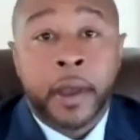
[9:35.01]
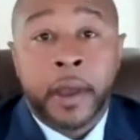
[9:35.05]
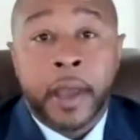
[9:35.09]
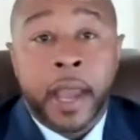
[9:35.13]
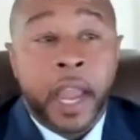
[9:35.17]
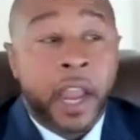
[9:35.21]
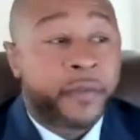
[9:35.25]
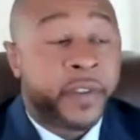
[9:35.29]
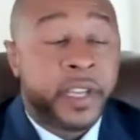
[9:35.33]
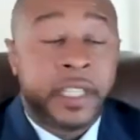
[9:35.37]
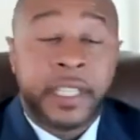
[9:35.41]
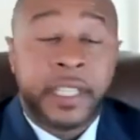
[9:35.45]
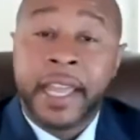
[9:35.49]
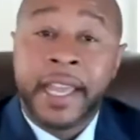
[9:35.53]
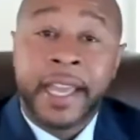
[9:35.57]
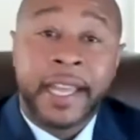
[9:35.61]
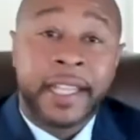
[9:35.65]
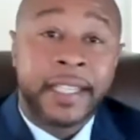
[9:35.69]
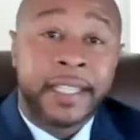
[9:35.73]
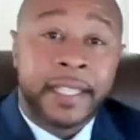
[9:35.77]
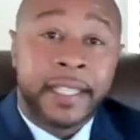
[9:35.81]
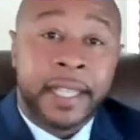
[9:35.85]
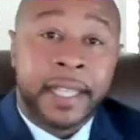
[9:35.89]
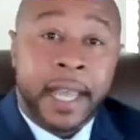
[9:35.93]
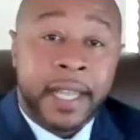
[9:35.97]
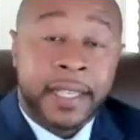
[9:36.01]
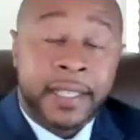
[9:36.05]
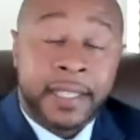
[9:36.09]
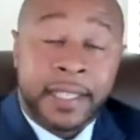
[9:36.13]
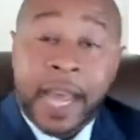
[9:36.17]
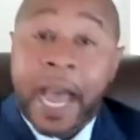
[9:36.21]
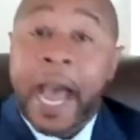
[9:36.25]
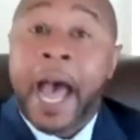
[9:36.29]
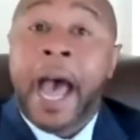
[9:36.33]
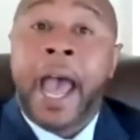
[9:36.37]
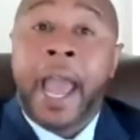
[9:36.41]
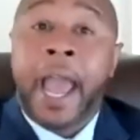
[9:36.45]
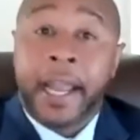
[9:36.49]
everything has
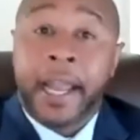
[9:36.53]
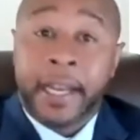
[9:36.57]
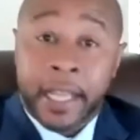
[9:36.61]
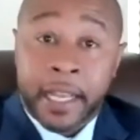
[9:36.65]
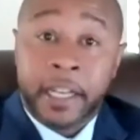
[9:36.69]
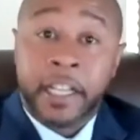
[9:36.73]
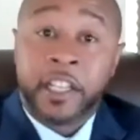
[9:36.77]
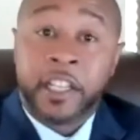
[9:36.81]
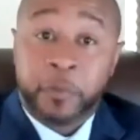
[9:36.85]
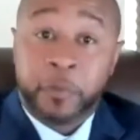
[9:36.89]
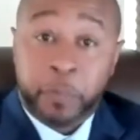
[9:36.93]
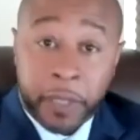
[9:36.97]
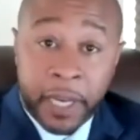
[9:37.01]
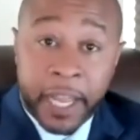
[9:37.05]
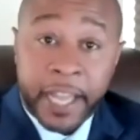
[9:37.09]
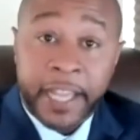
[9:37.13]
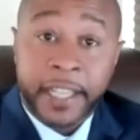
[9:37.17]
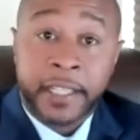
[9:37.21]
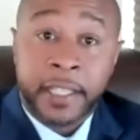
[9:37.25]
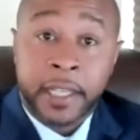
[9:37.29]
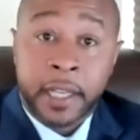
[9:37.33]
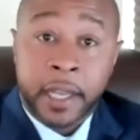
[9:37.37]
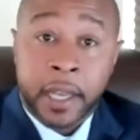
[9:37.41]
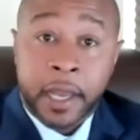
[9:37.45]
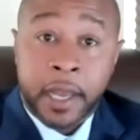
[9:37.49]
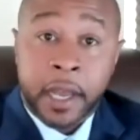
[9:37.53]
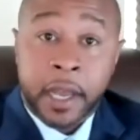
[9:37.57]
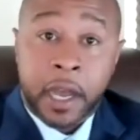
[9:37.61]
died in this place,